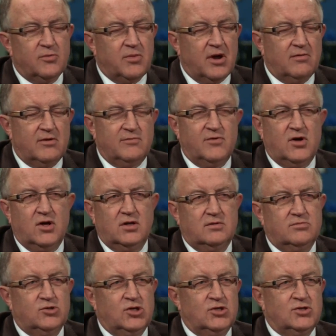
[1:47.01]
Tapel-Wafan,
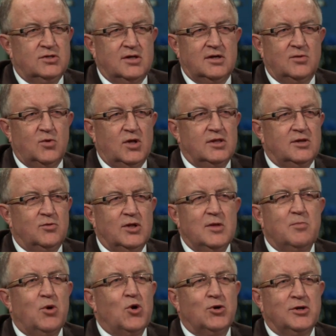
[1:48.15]
she's the one that really
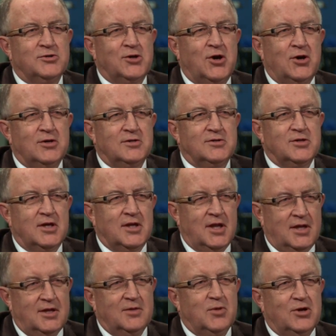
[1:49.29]
poked us hard and said,
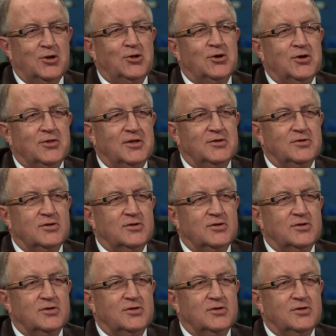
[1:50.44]
hey, you better look at this.